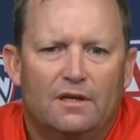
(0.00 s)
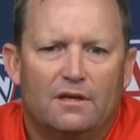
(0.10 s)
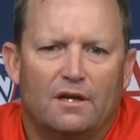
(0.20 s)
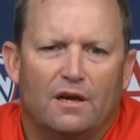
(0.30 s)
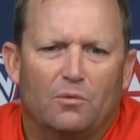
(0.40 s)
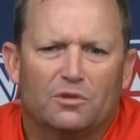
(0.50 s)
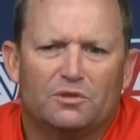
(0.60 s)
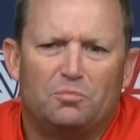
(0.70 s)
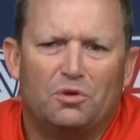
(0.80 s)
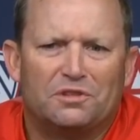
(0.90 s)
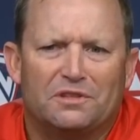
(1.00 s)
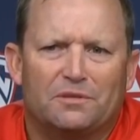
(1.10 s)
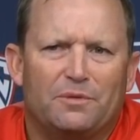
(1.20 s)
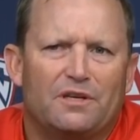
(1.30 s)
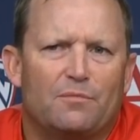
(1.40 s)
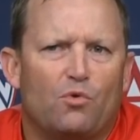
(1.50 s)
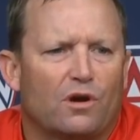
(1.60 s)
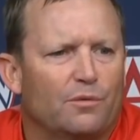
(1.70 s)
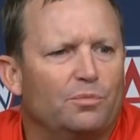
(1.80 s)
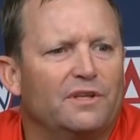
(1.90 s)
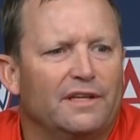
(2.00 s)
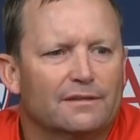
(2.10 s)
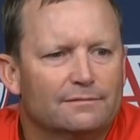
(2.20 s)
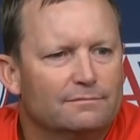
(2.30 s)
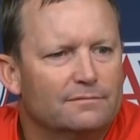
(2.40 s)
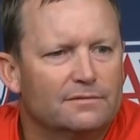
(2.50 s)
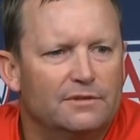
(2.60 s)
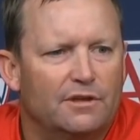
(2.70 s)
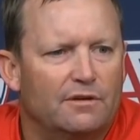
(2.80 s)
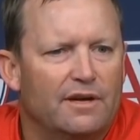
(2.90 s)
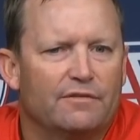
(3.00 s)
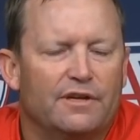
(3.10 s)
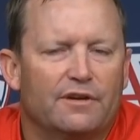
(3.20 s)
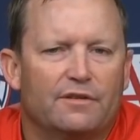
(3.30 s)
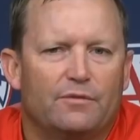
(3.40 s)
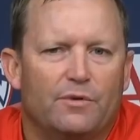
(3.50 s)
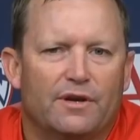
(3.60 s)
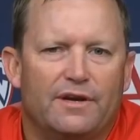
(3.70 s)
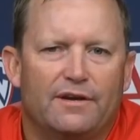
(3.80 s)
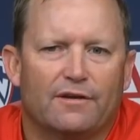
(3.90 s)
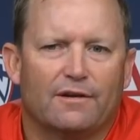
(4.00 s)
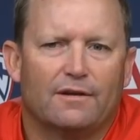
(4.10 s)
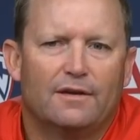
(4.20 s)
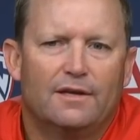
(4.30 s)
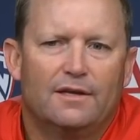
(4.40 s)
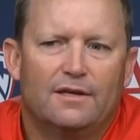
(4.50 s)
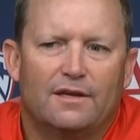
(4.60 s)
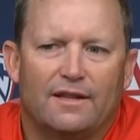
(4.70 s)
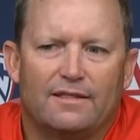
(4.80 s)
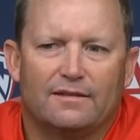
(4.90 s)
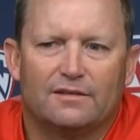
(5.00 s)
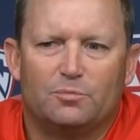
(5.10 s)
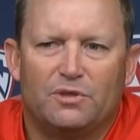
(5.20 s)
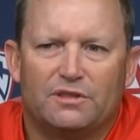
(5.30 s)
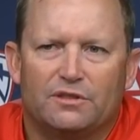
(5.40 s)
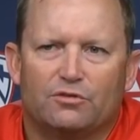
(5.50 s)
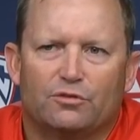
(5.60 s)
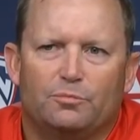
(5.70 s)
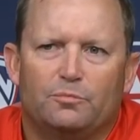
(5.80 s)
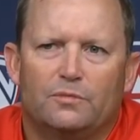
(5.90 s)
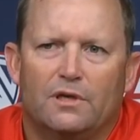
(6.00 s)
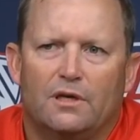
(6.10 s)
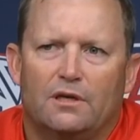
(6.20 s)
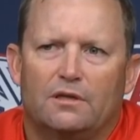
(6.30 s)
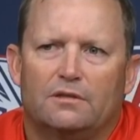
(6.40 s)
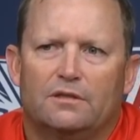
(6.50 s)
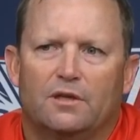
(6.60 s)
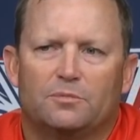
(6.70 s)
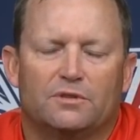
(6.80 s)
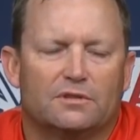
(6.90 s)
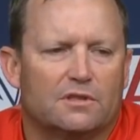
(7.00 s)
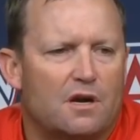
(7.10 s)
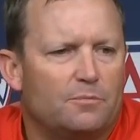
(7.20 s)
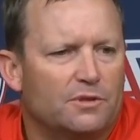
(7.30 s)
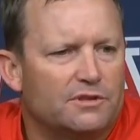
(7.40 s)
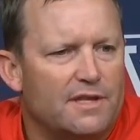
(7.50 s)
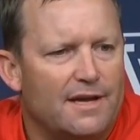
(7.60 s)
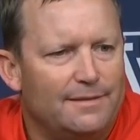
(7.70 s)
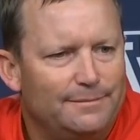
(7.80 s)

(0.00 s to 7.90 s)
Uh, we're just pushing to become more complete. You know, every year that we're here, and I think this pitching group uh, helps us accomplish that.